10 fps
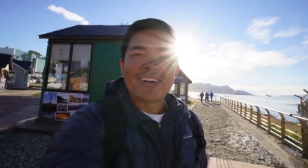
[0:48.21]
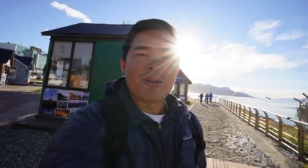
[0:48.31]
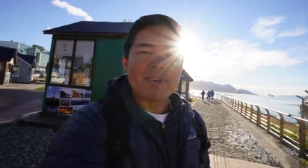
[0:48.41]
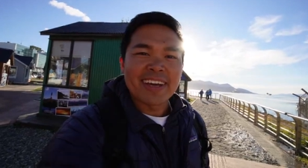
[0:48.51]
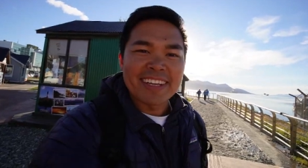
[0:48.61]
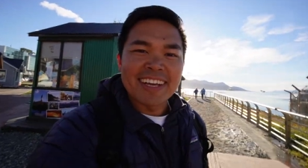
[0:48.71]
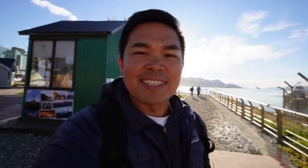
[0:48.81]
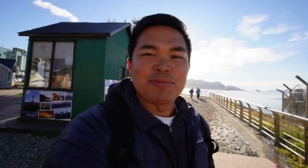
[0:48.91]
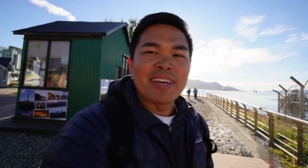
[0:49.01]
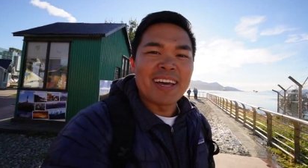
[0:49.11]
Oh my god,
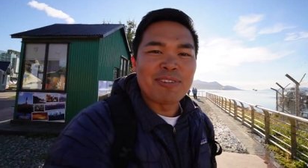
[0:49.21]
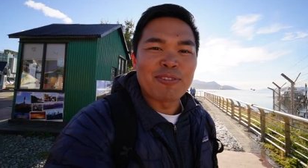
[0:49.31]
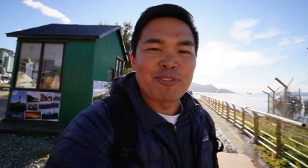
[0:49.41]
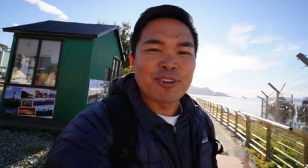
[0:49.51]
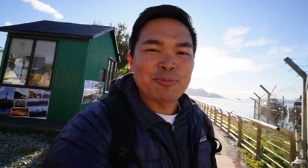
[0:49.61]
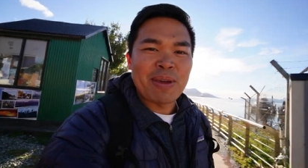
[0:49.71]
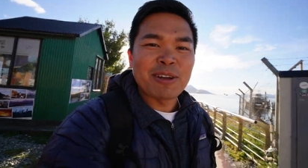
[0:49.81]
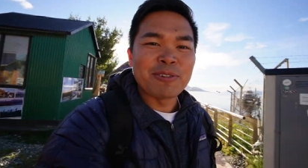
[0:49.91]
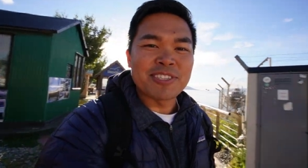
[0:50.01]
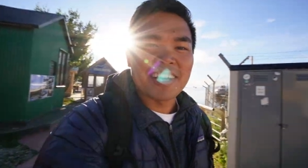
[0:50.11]
guys, we have our first
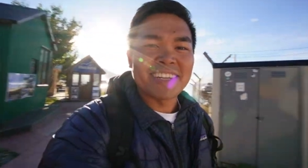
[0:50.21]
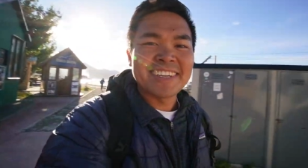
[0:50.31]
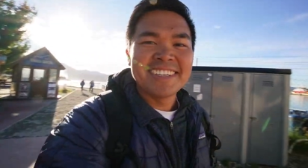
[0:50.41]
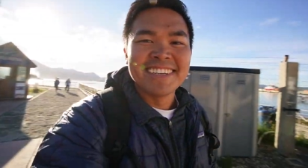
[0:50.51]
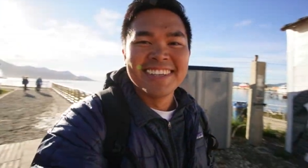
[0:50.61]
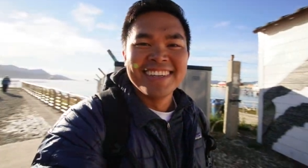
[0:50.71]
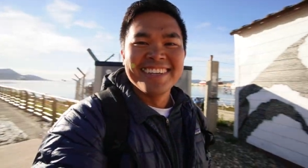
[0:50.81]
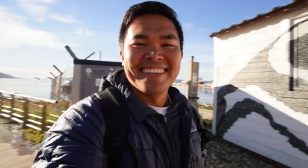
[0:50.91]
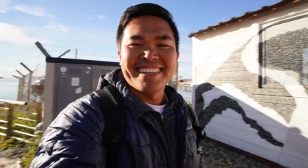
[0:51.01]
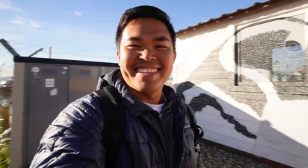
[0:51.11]
penguin sighting.
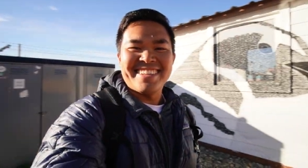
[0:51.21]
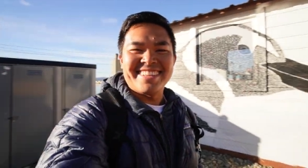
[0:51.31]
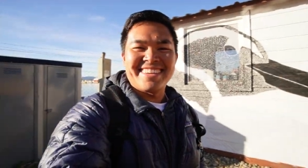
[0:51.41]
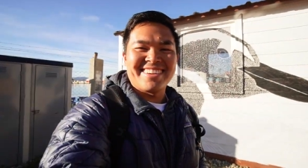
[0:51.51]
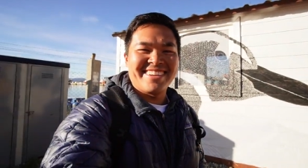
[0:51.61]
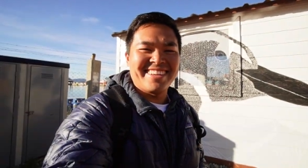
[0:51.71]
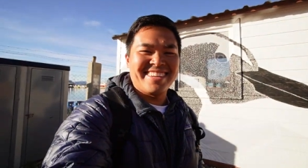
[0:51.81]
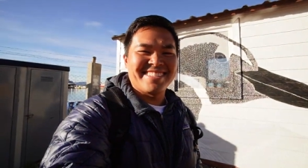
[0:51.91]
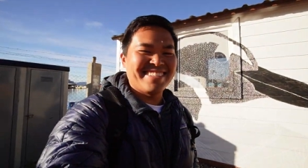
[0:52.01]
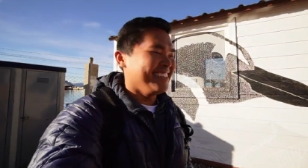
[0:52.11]
there it is.